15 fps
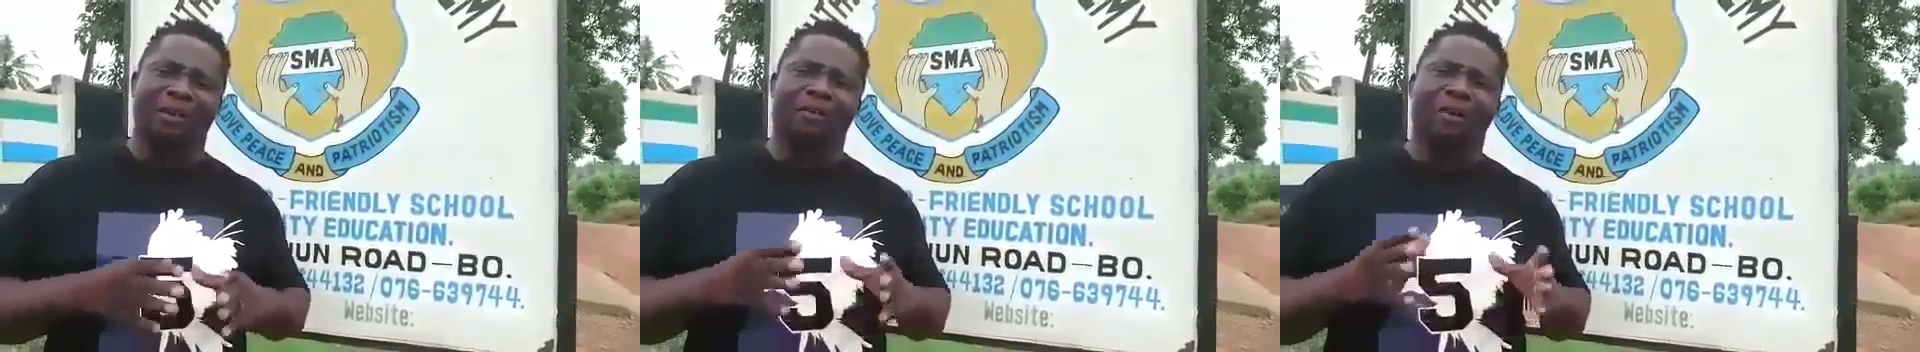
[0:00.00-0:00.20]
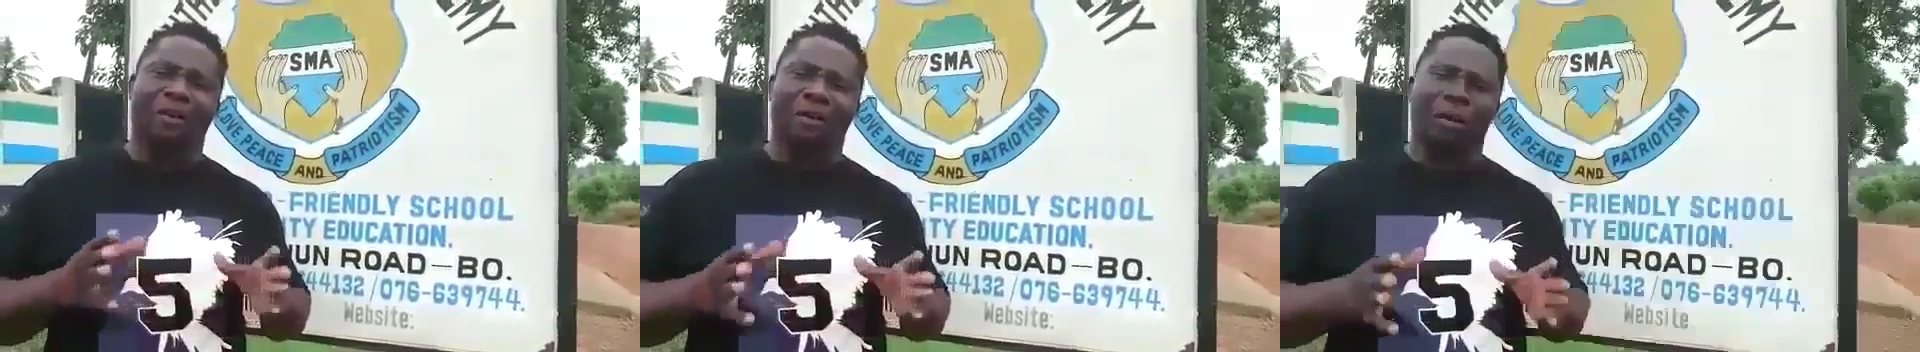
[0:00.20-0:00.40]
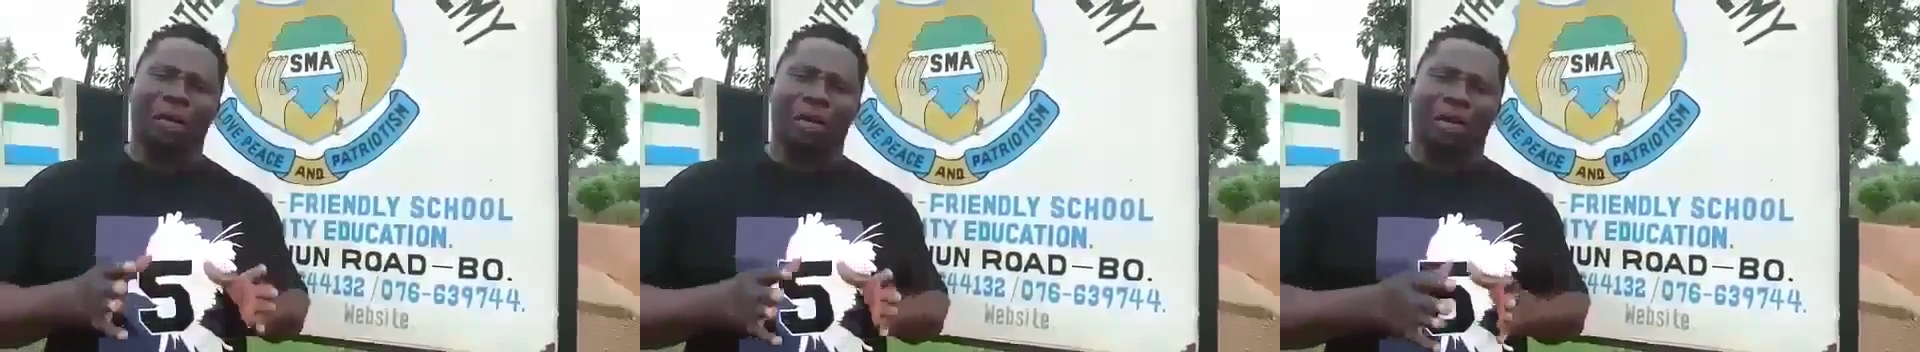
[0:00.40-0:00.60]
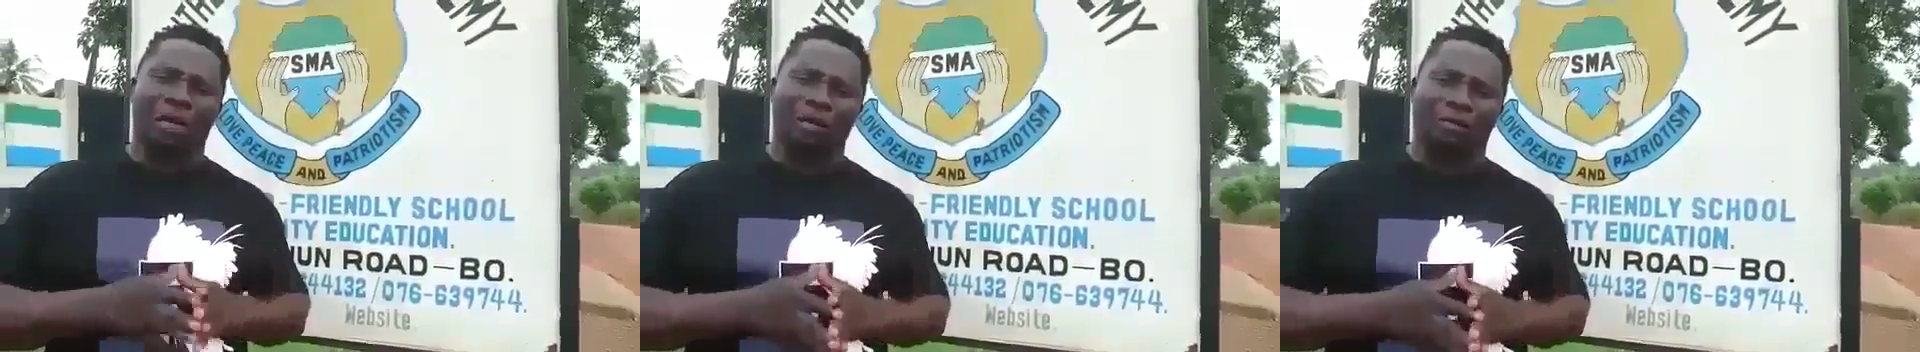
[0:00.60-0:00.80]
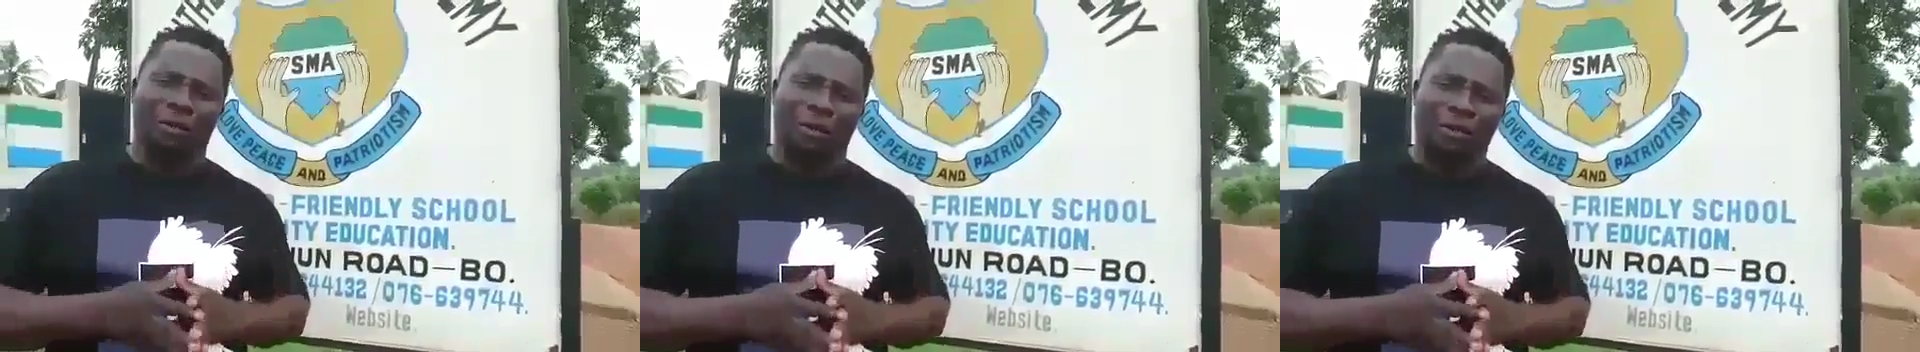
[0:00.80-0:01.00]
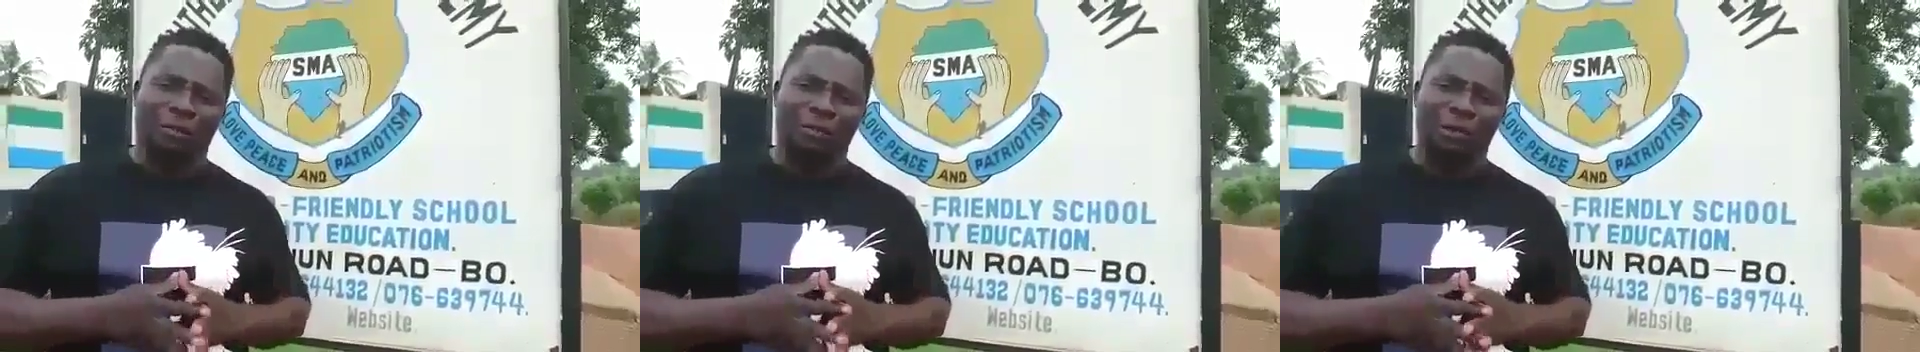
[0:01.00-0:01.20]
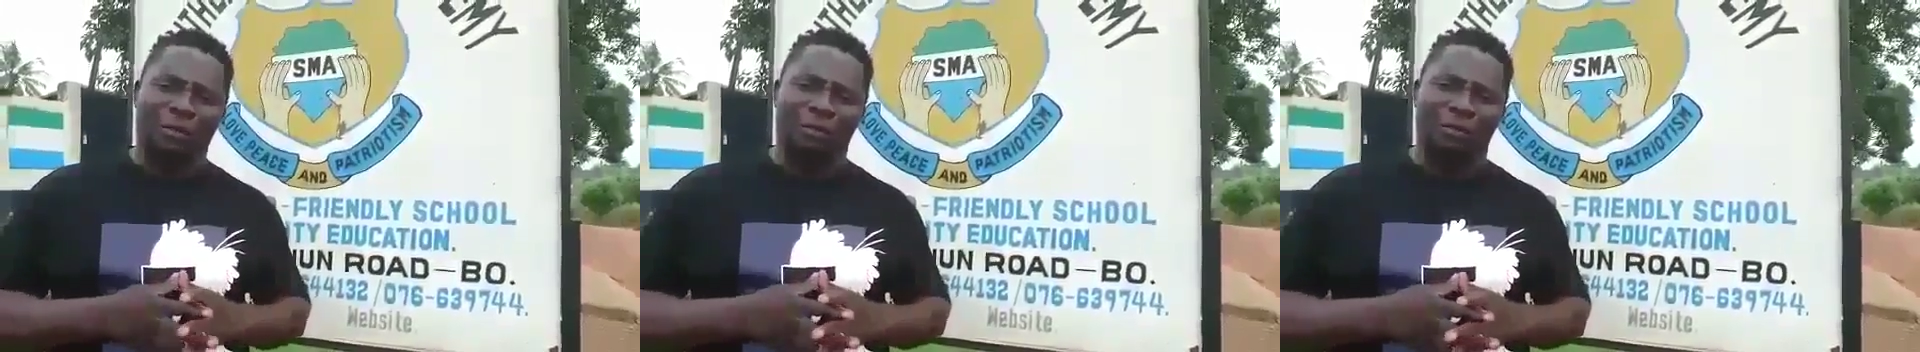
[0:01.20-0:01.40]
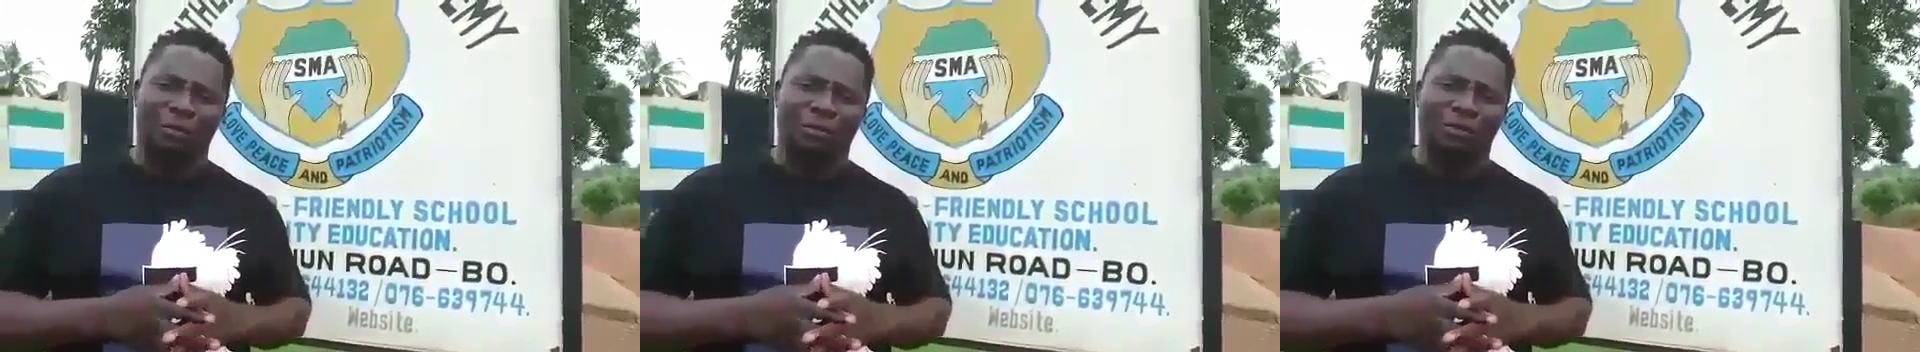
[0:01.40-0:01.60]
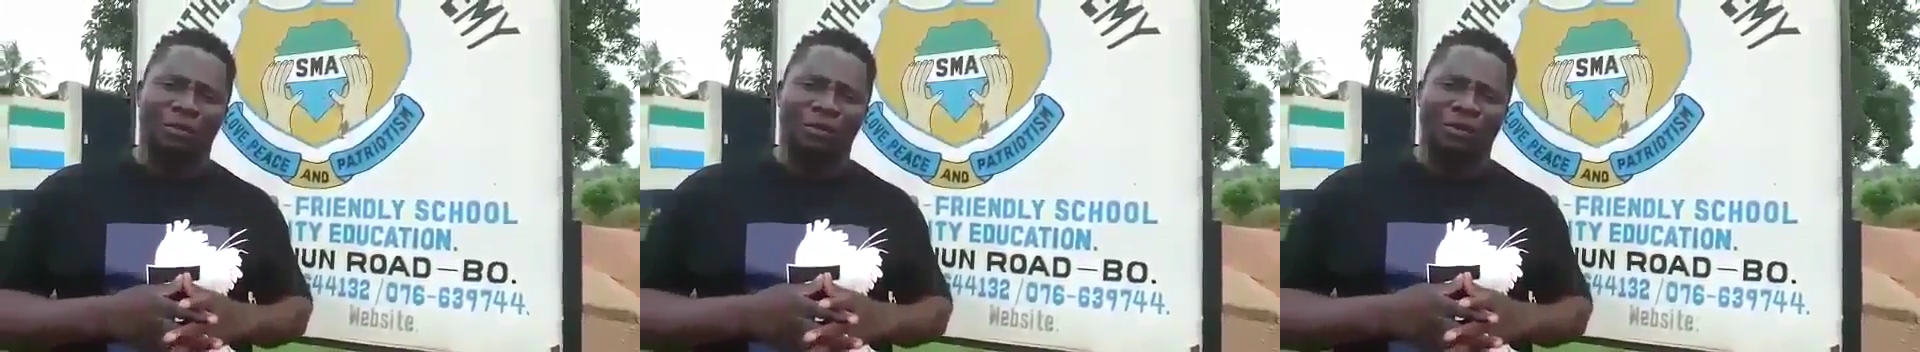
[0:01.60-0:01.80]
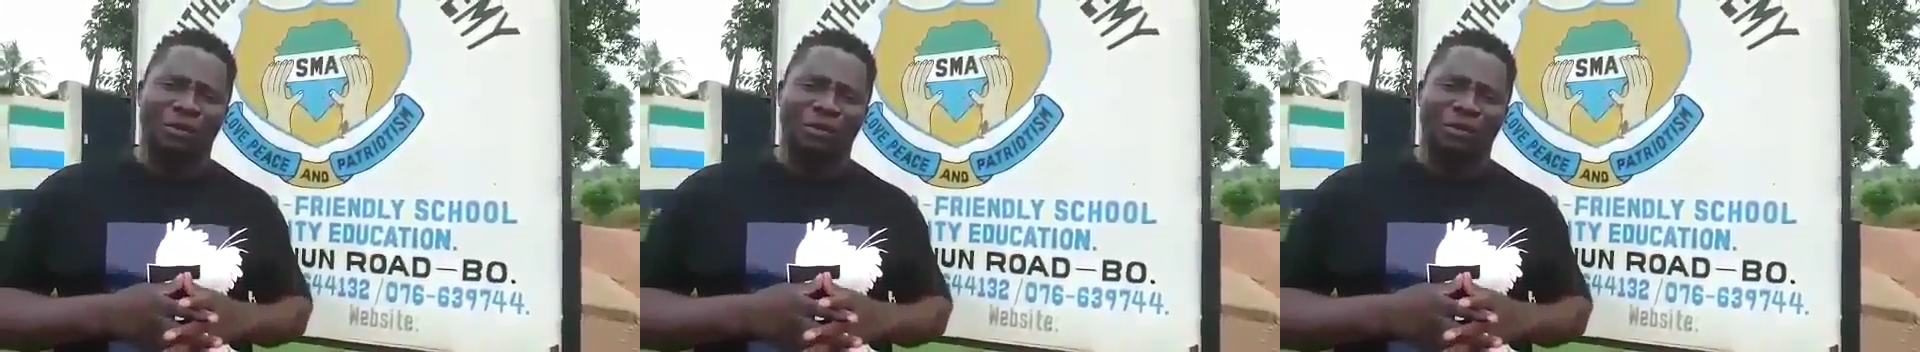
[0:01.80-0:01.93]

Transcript: Say God elevates me so.